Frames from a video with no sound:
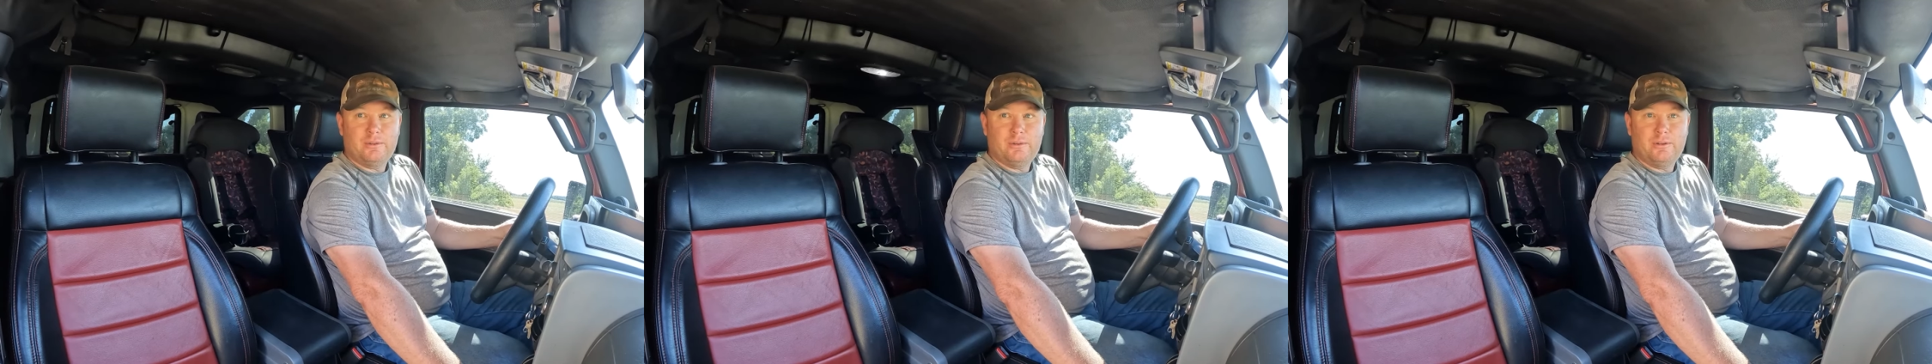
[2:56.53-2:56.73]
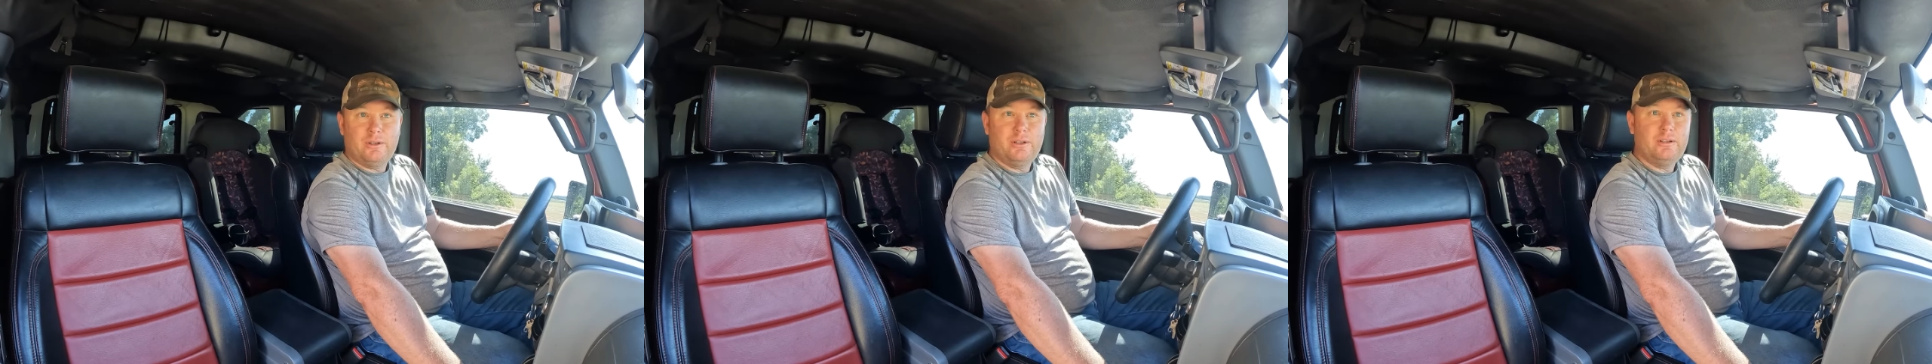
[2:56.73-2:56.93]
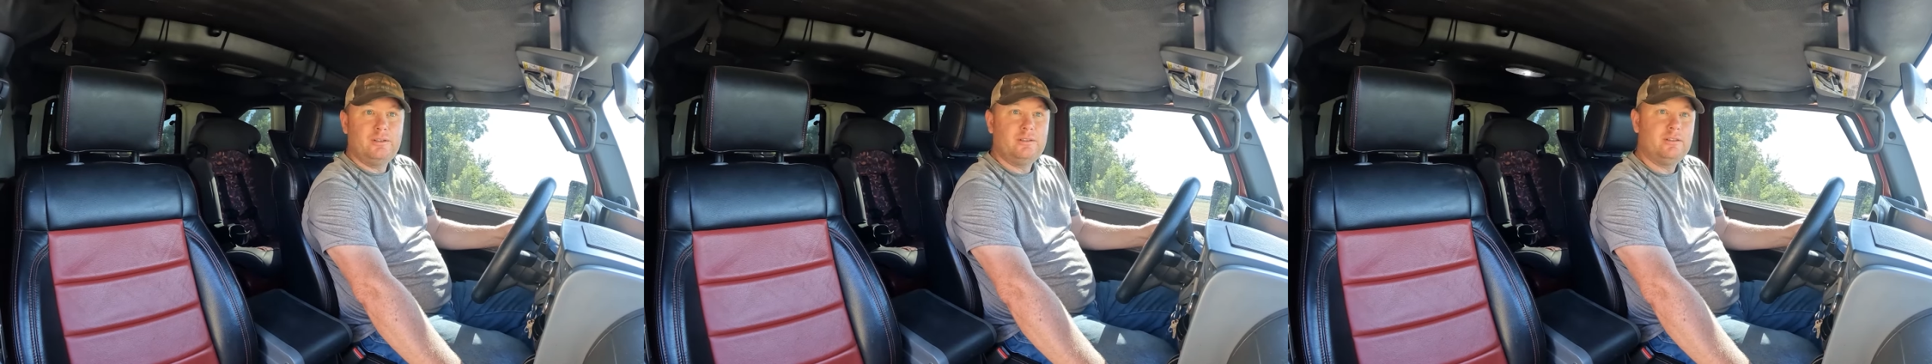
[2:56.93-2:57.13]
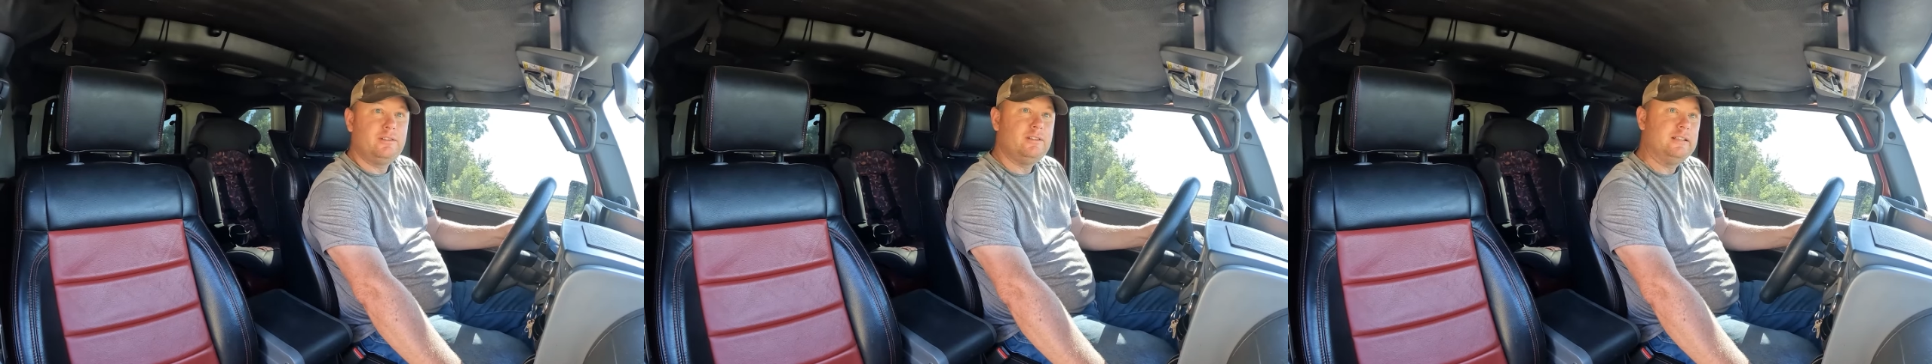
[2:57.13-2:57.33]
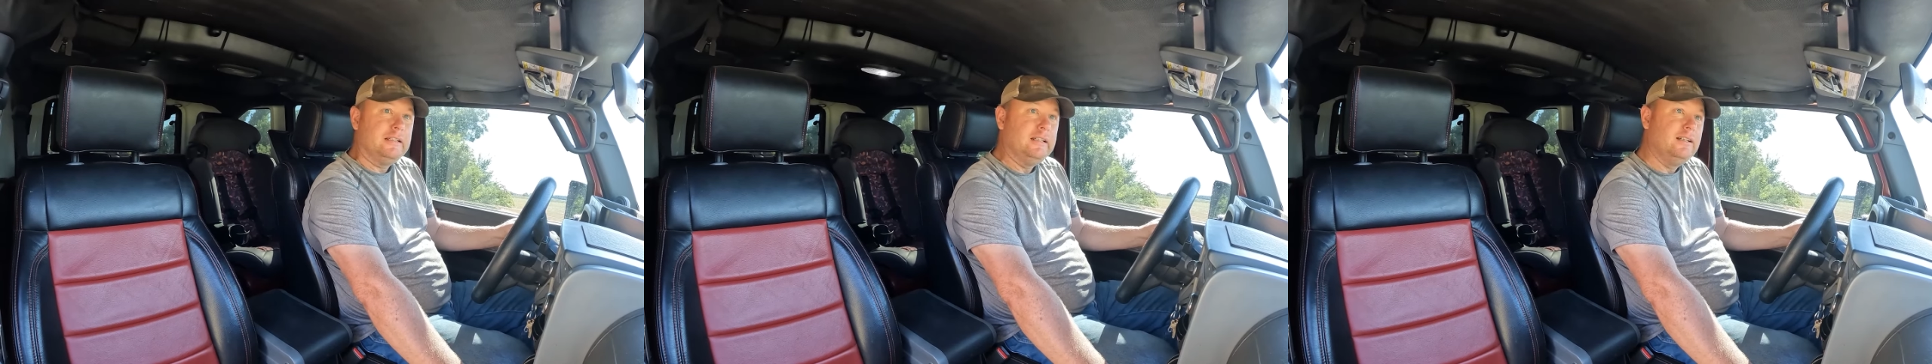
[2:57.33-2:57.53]
on.
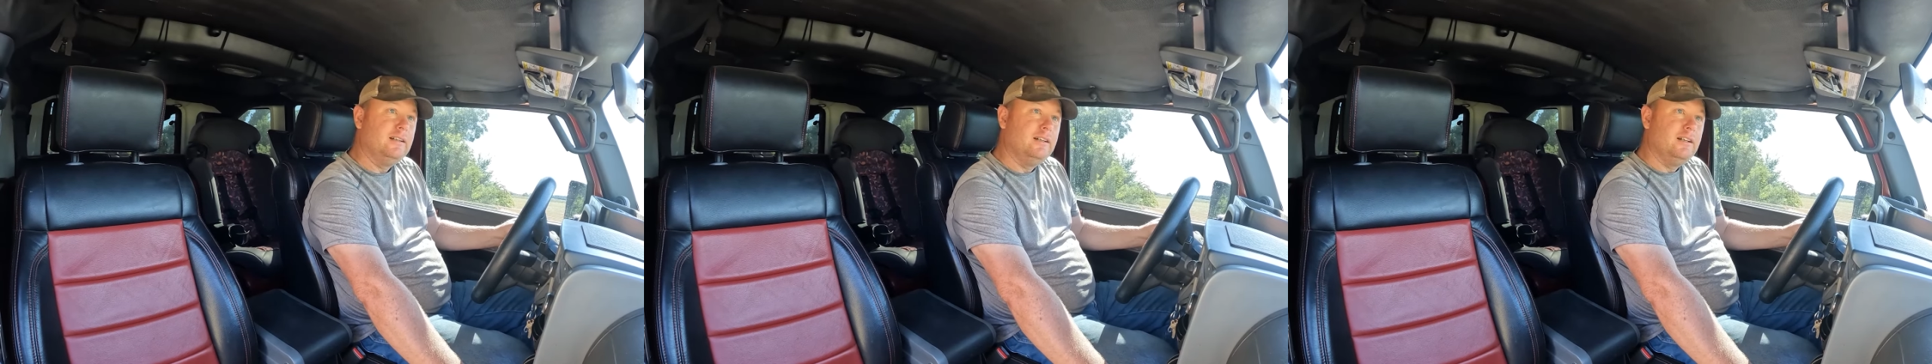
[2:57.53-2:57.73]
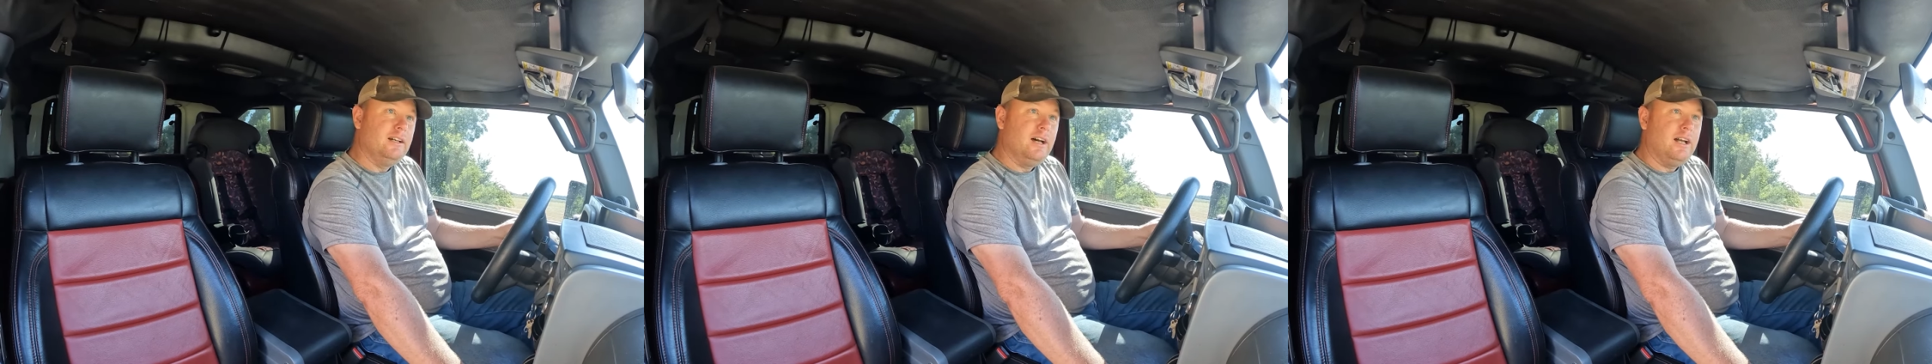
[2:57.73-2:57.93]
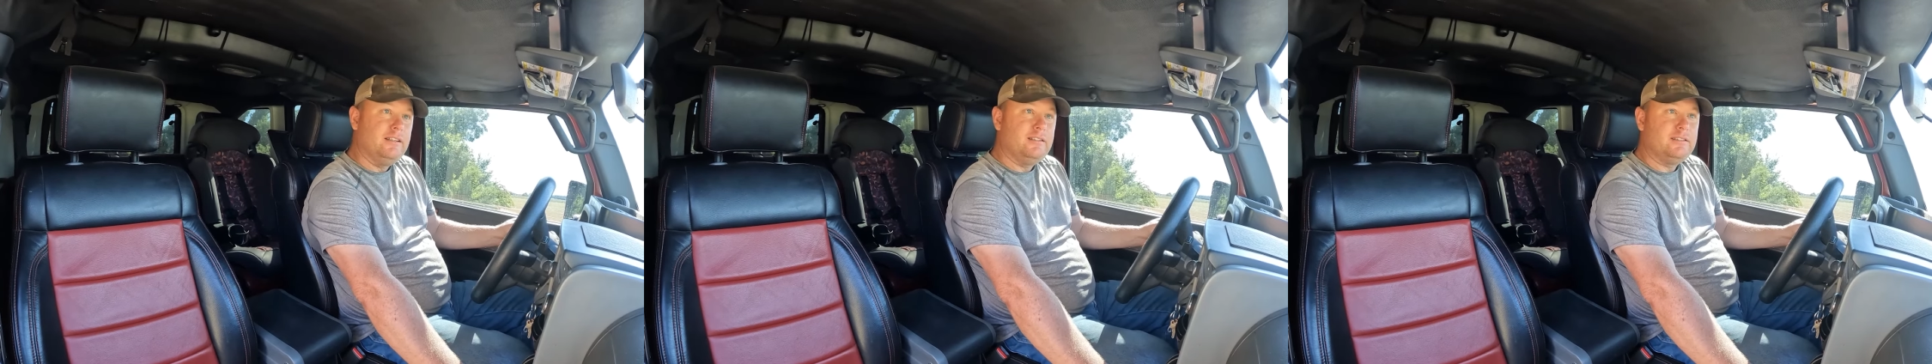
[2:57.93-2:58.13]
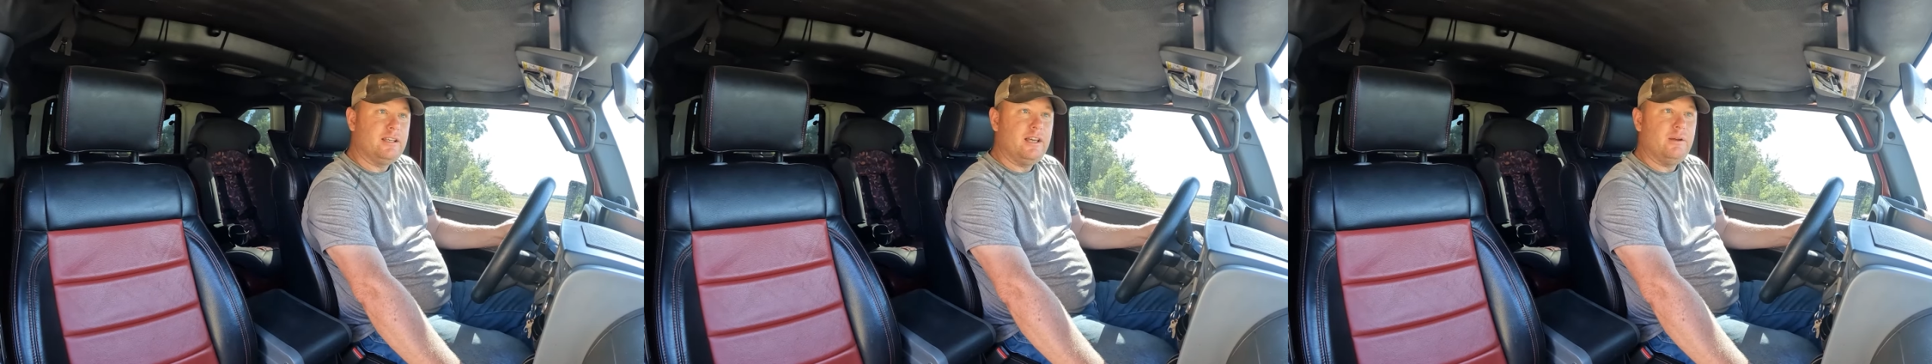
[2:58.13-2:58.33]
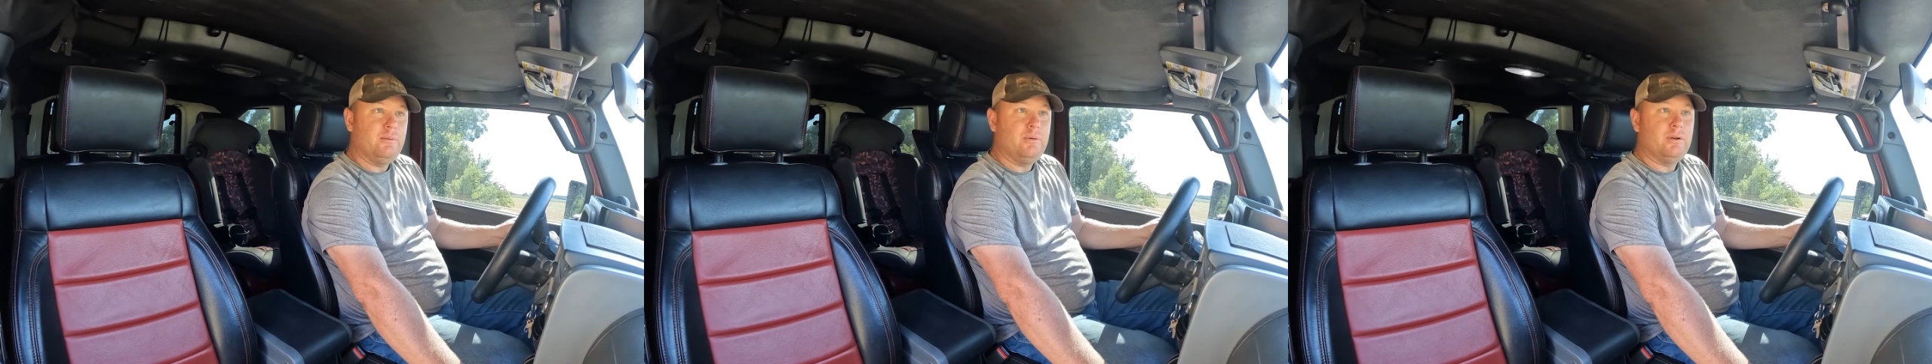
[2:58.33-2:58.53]
I'd
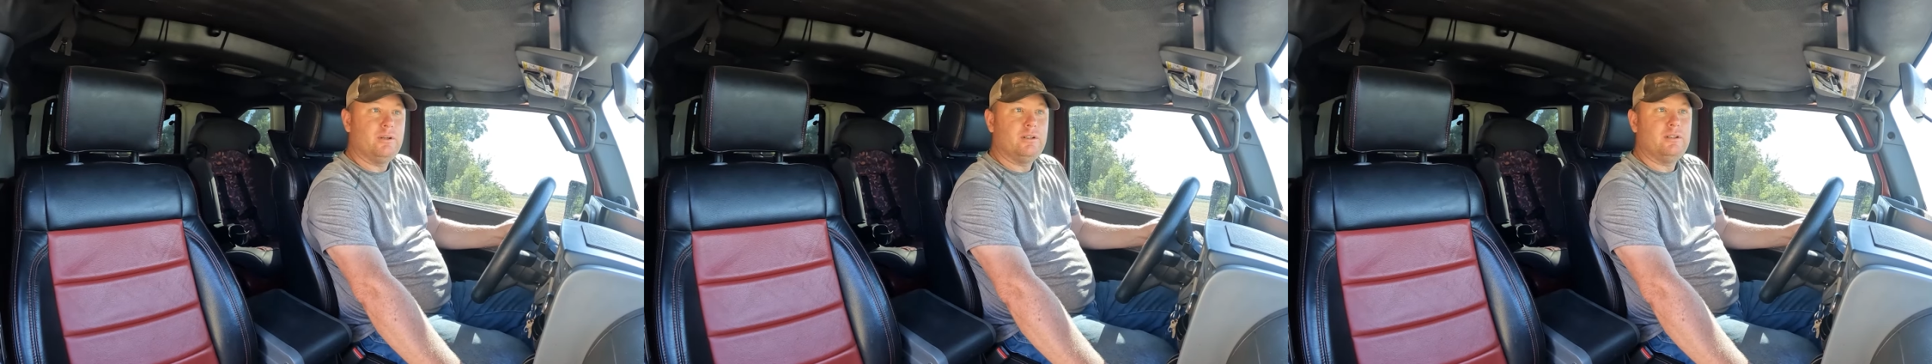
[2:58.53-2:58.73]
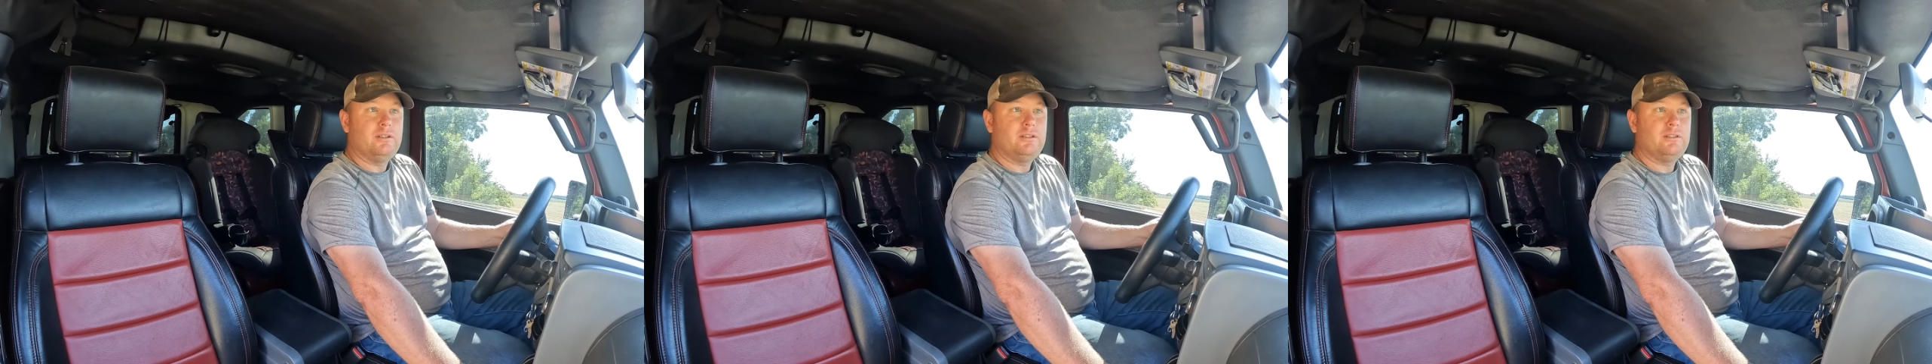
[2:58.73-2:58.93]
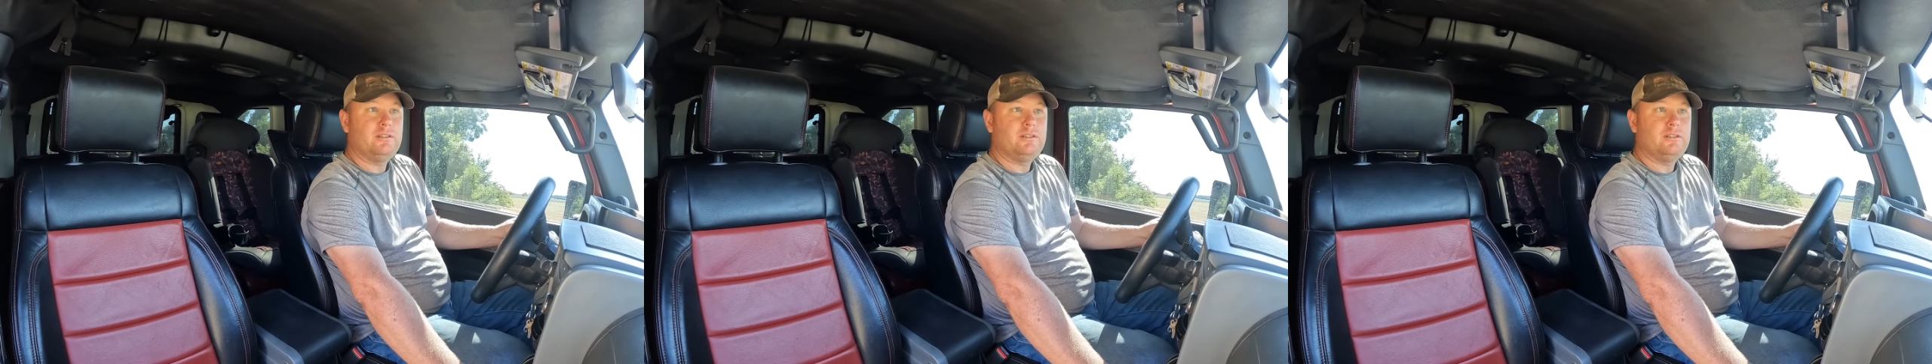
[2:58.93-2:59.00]
say we're,